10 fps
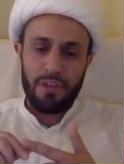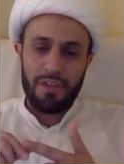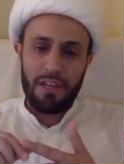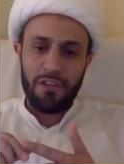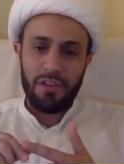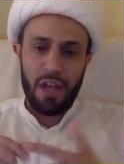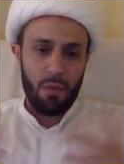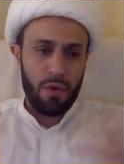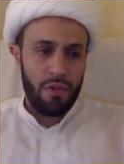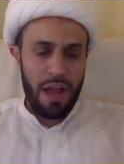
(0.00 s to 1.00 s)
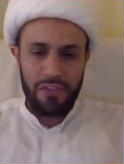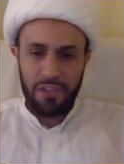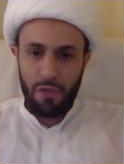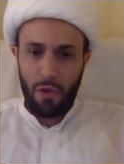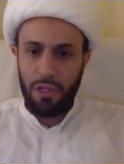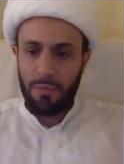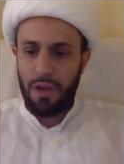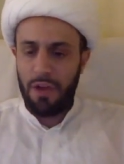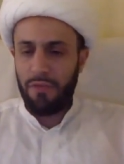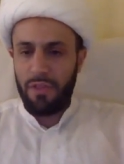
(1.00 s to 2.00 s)
Al-Isra, where they're asking the Holy
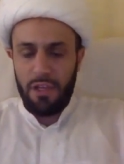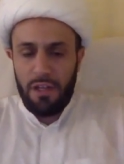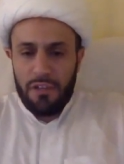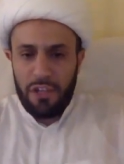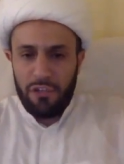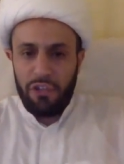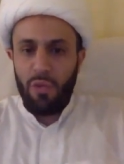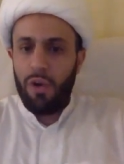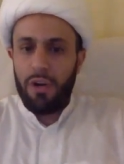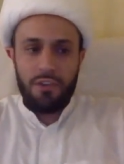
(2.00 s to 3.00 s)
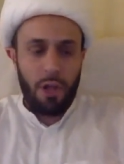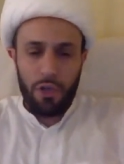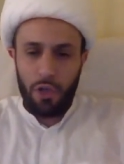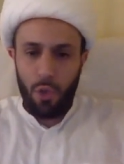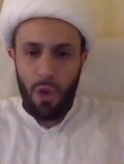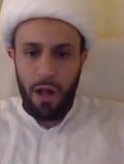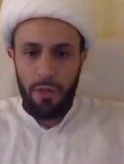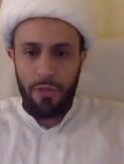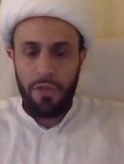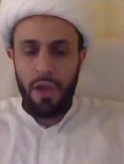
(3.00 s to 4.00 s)
Prophet, essentially, where is all your
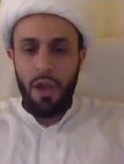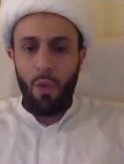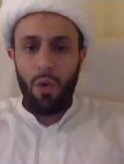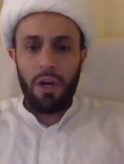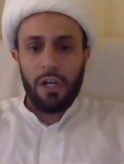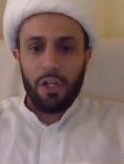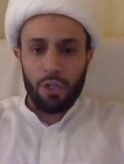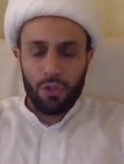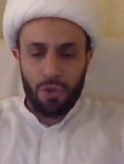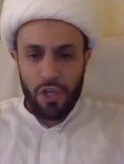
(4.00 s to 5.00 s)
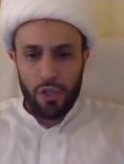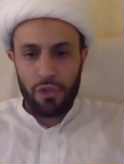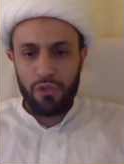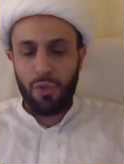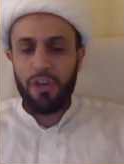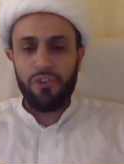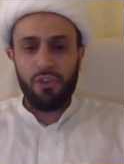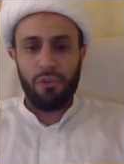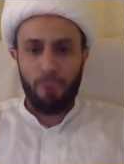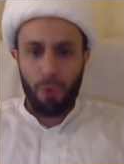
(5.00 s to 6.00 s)
wealth? Where are your treasures? Where is
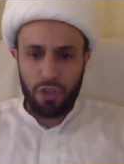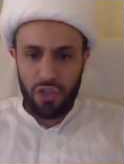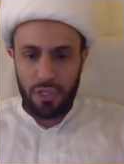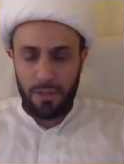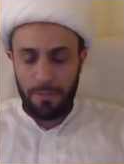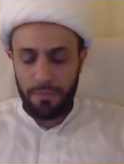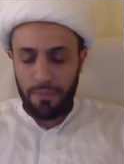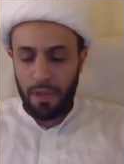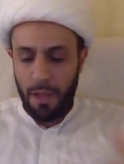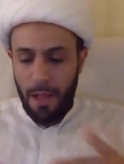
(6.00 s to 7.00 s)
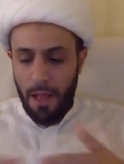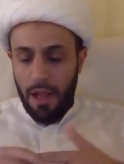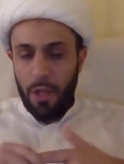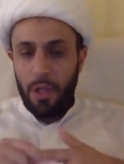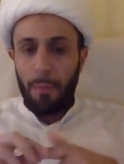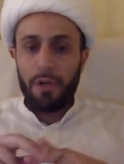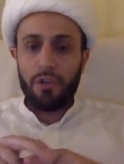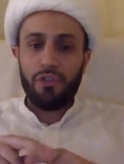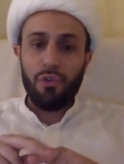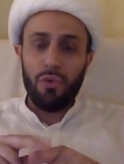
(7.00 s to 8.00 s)
your fortune? Number
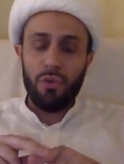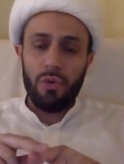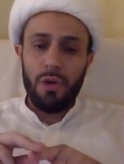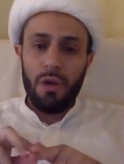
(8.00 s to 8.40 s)
two,